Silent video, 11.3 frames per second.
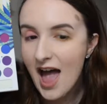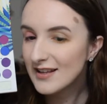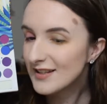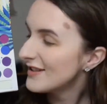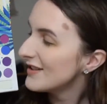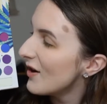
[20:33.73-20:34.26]

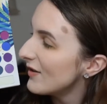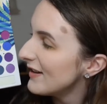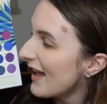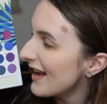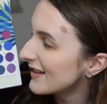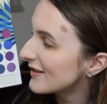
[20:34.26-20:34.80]
So the
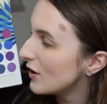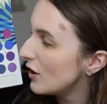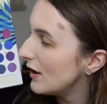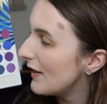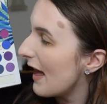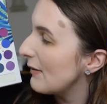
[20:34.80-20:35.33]
next
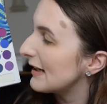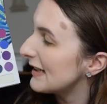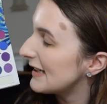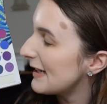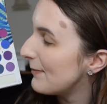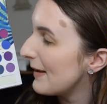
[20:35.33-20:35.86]
colour that we're going
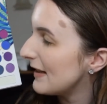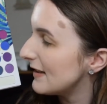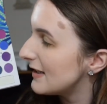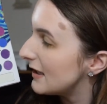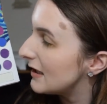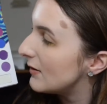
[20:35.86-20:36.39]
to dip
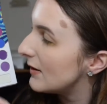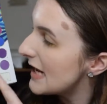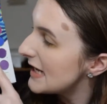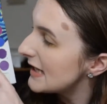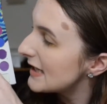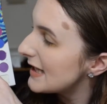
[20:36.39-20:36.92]
into
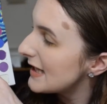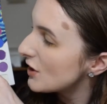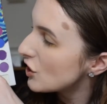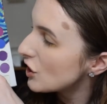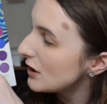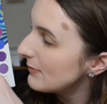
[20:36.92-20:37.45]
is this
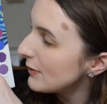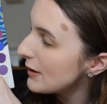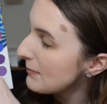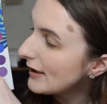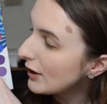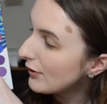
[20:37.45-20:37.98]

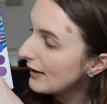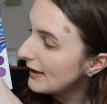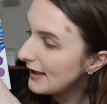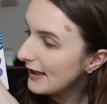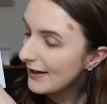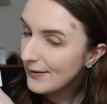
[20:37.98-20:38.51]
shimmering green
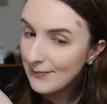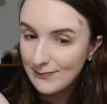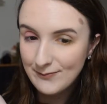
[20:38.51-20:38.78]
here.